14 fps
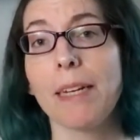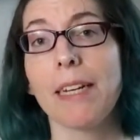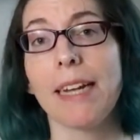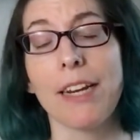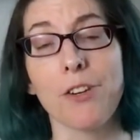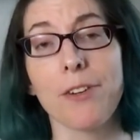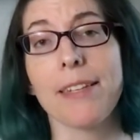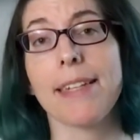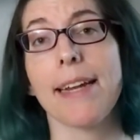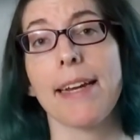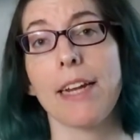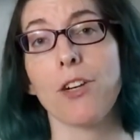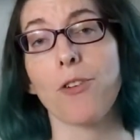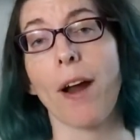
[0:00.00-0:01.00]
interested
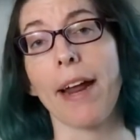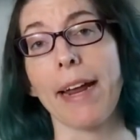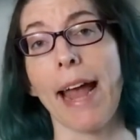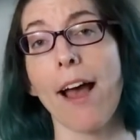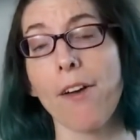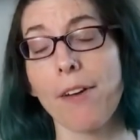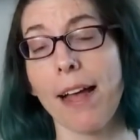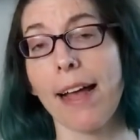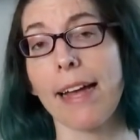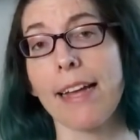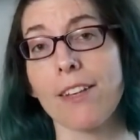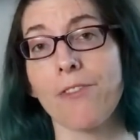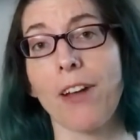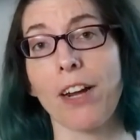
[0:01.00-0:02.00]
in trying out
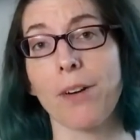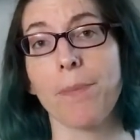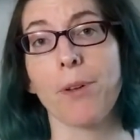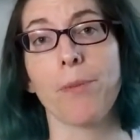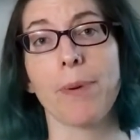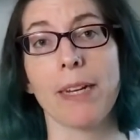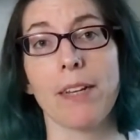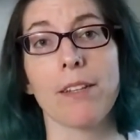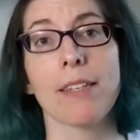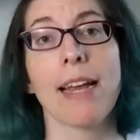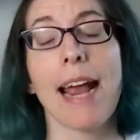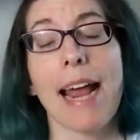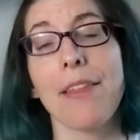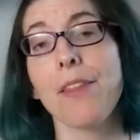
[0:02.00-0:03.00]
Chaya's Firebolt wheels,
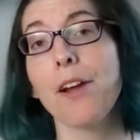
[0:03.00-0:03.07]
and they're